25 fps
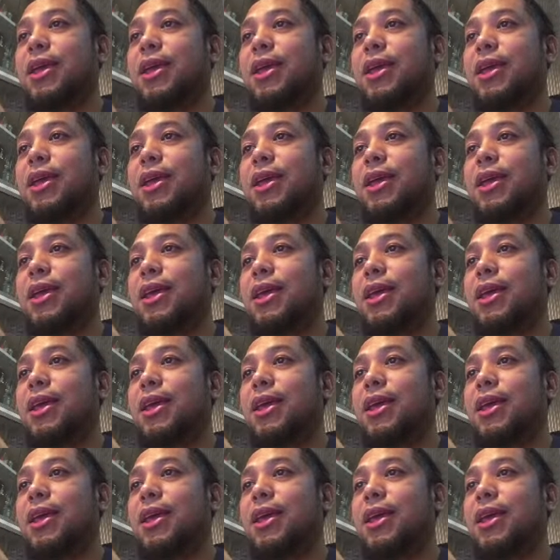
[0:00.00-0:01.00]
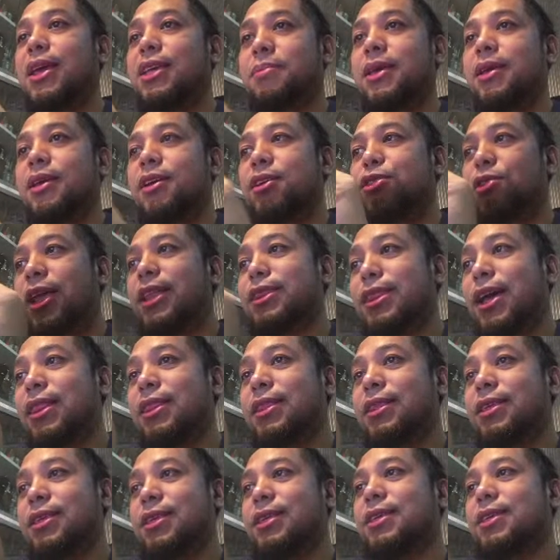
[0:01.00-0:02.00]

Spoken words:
to late nights